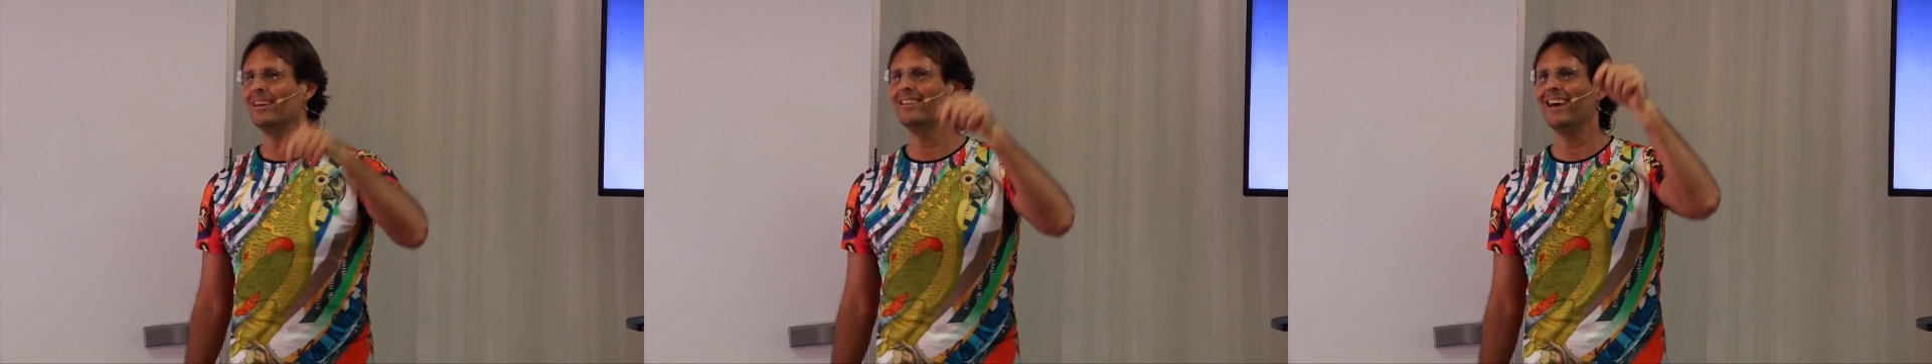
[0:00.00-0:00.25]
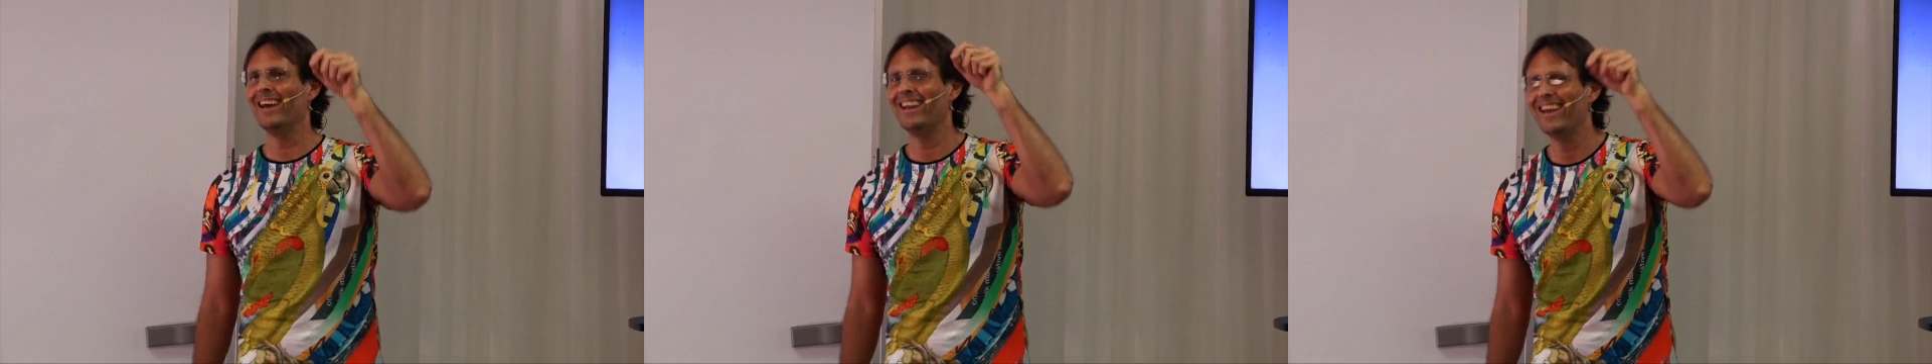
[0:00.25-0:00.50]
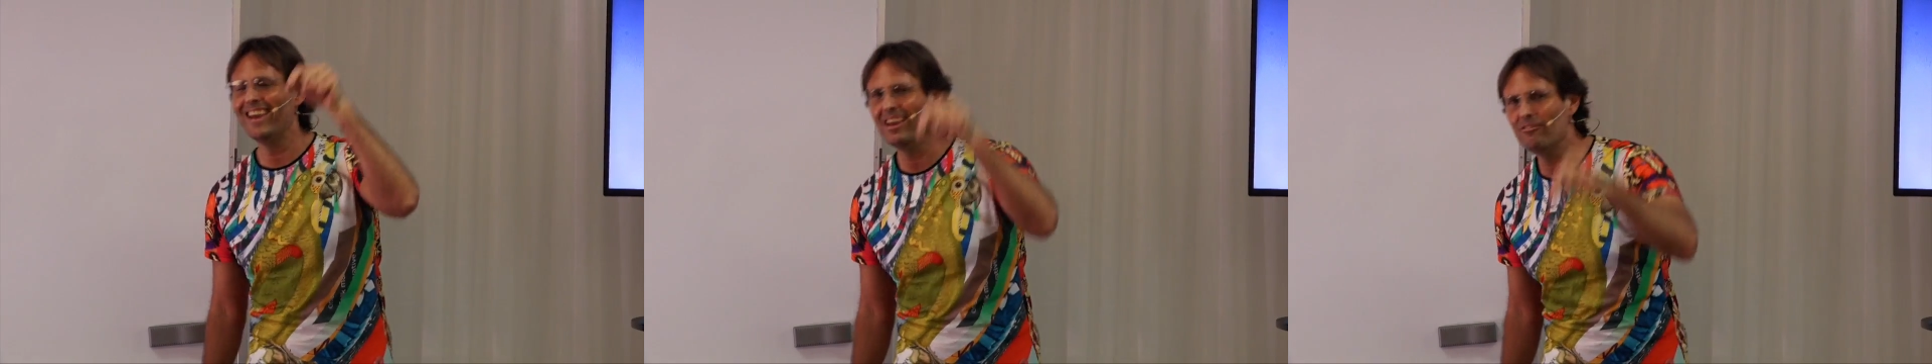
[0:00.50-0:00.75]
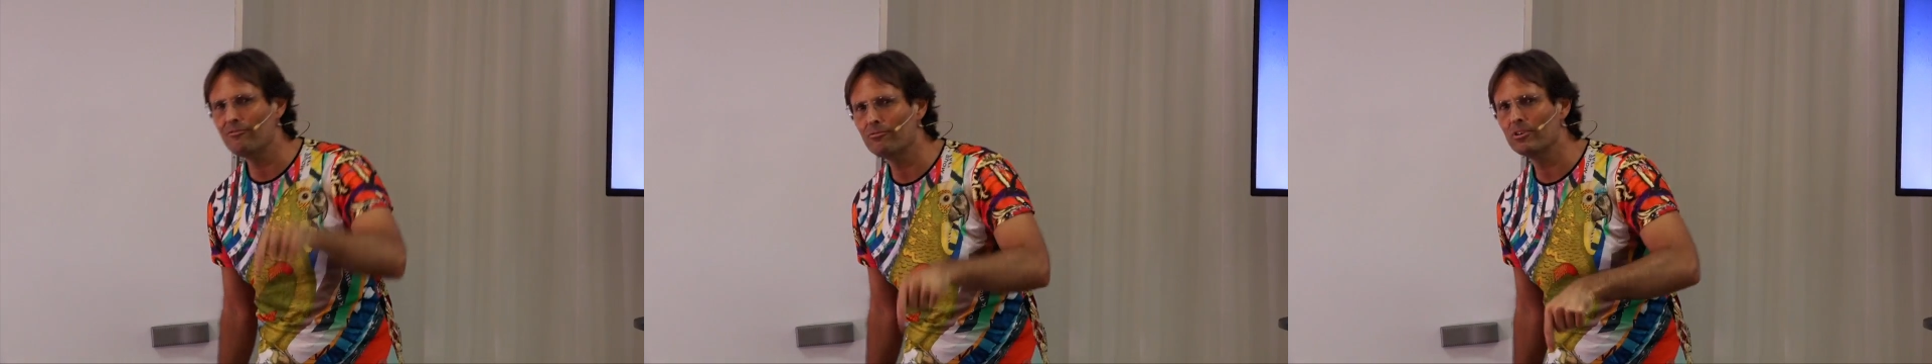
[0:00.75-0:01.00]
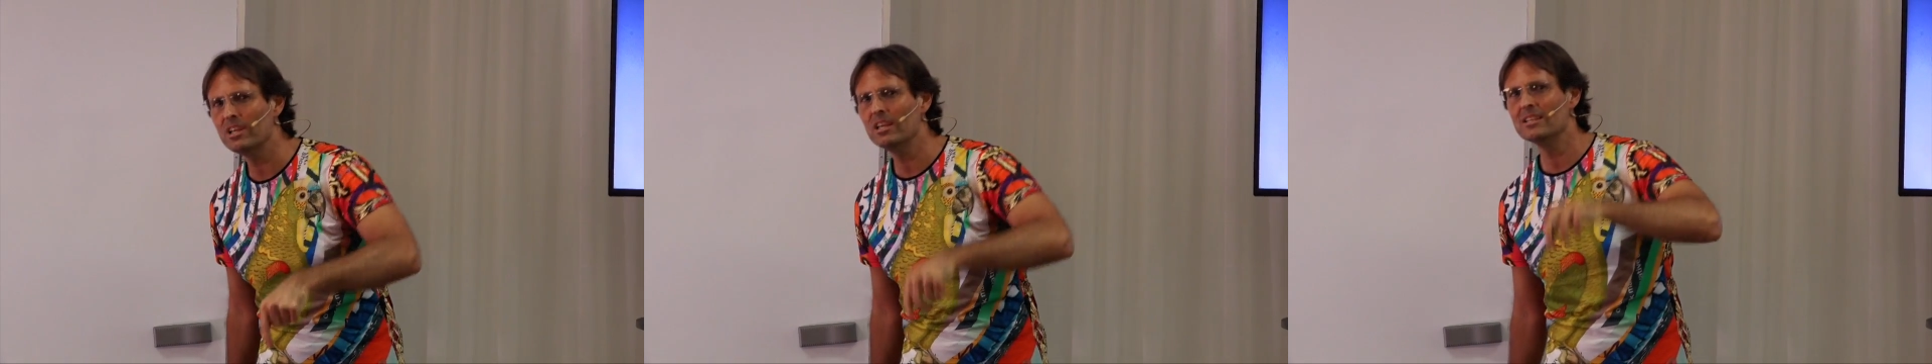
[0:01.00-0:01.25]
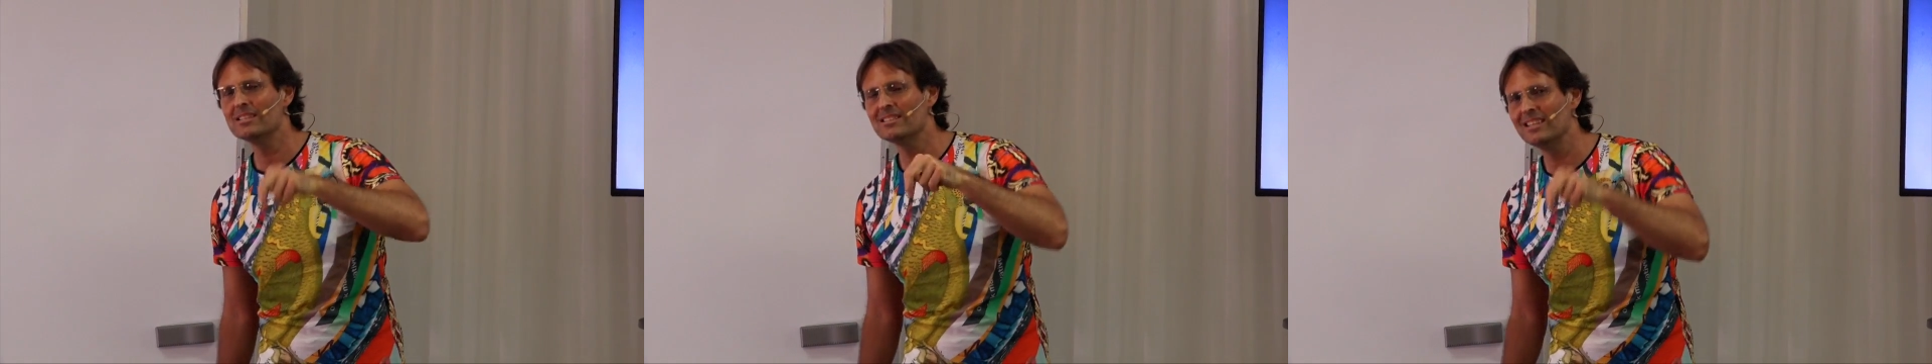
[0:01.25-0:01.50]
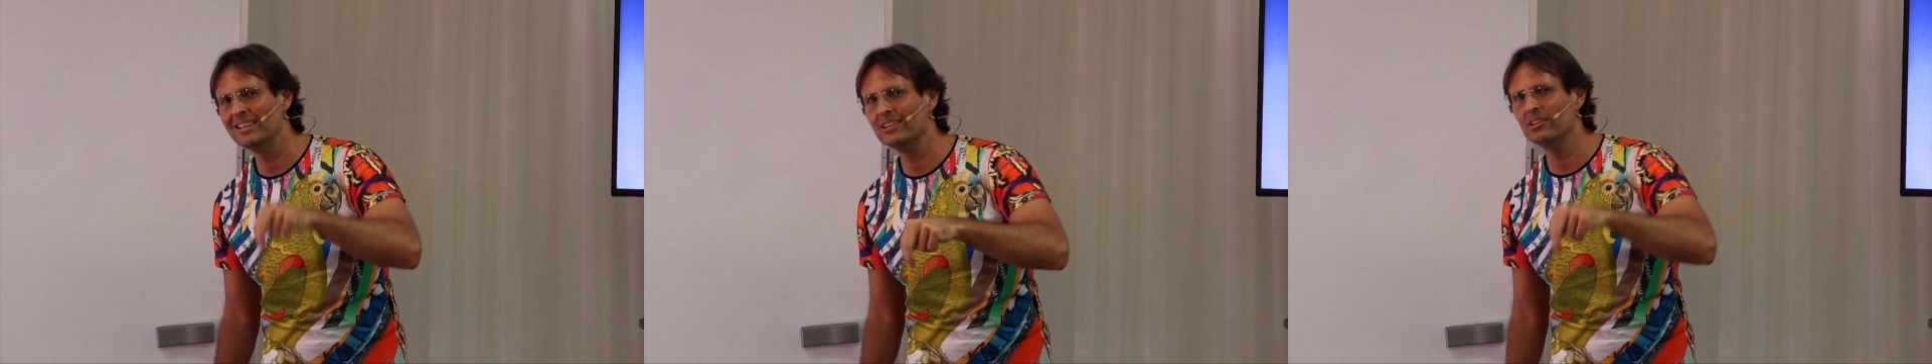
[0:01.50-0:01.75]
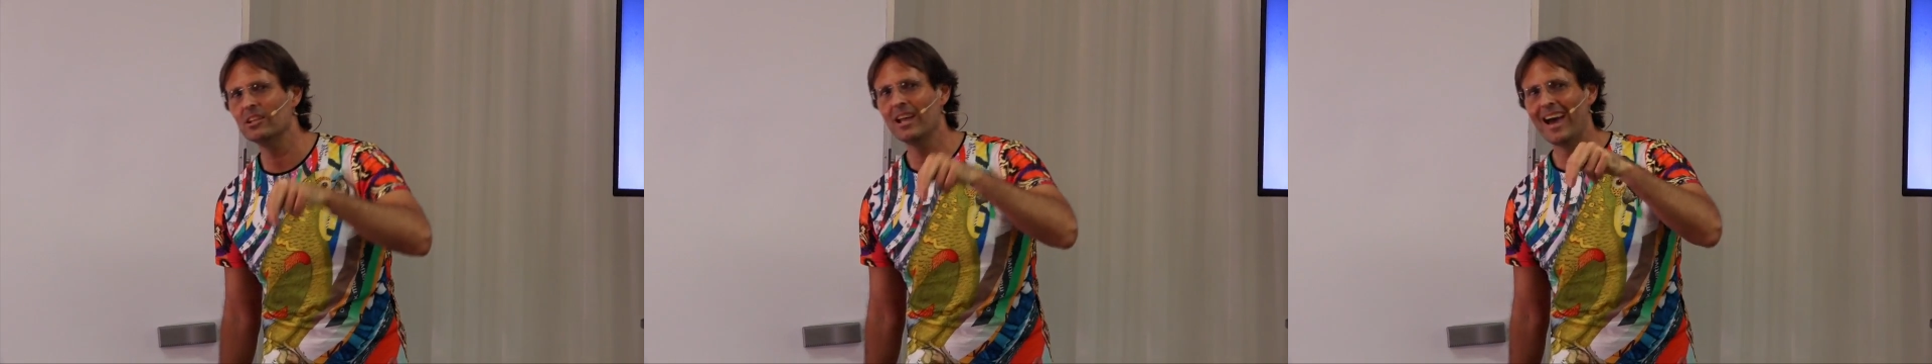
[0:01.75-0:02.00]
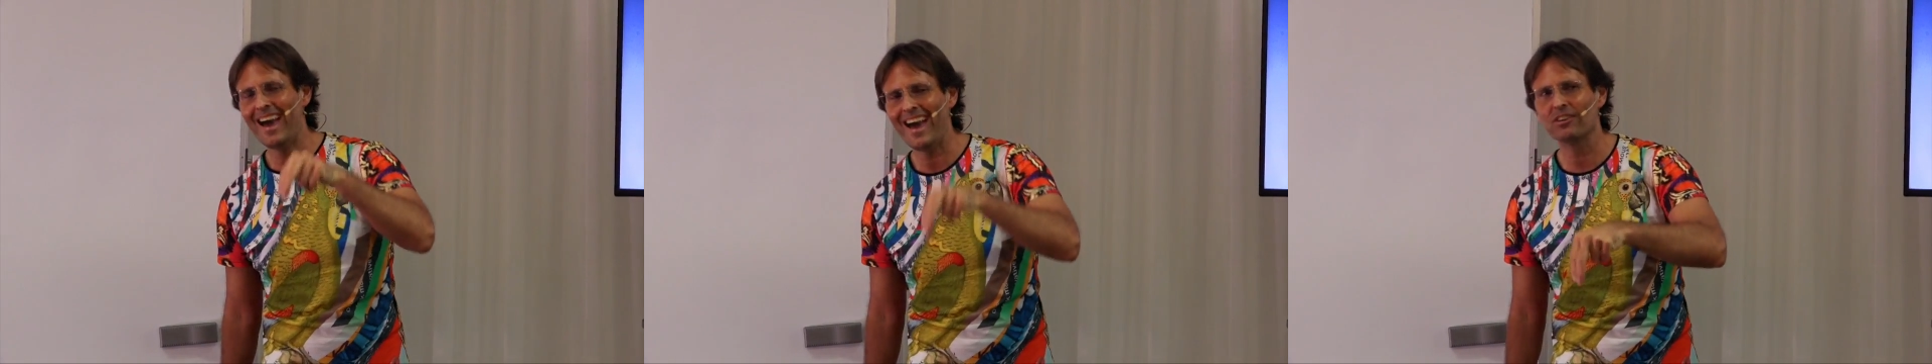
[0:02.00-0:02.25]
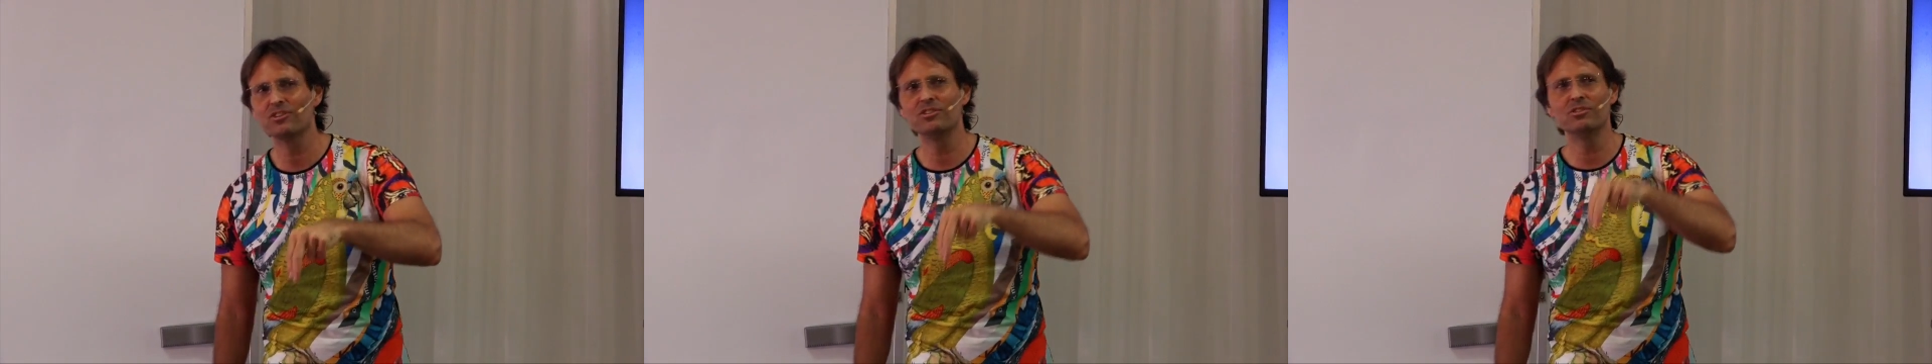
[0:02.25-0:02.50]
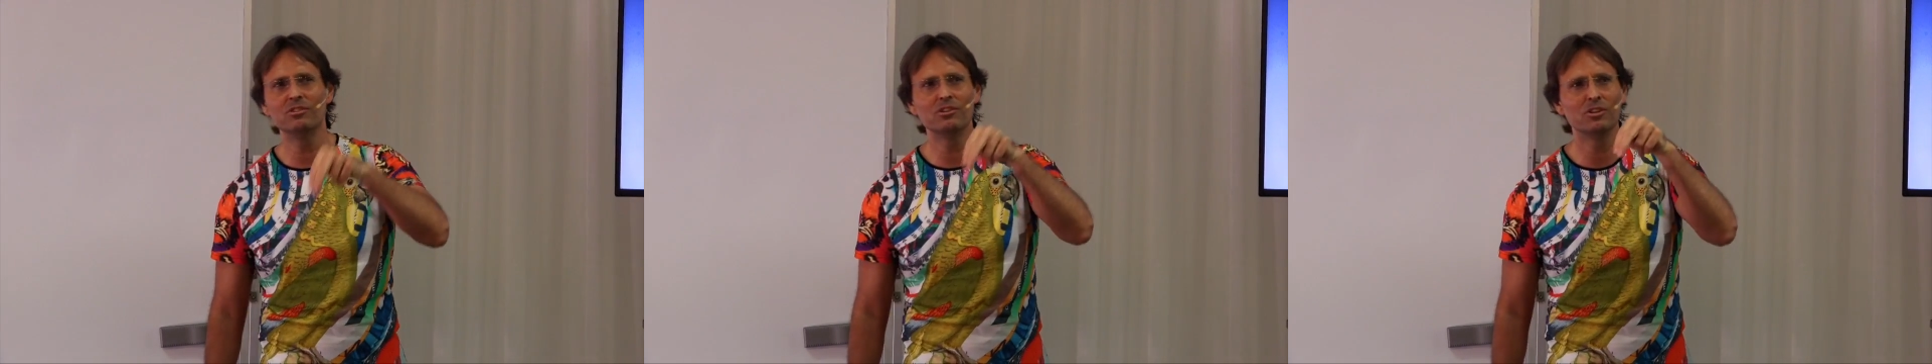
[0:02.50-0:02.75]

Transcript: that every single action